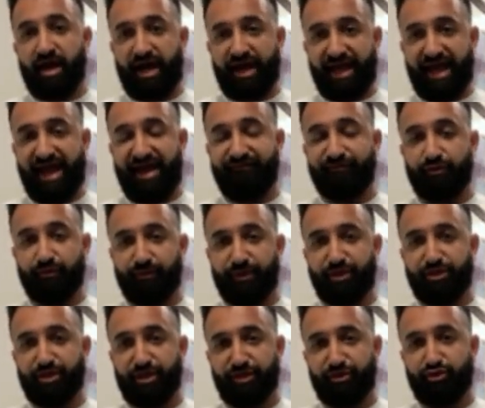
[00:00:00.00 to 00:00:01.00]
I have to
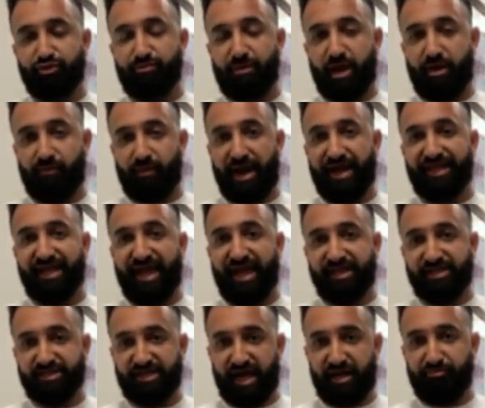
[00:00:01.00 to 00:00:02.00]
reach into my
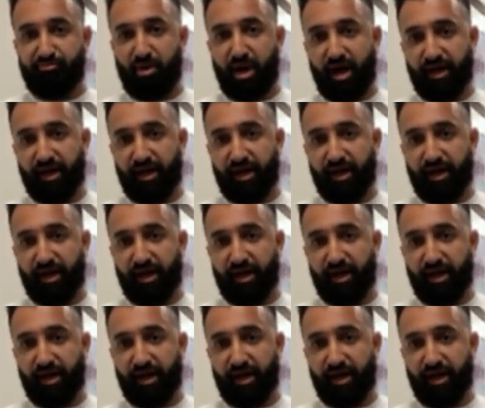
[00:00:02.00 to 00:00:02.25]
right-hand side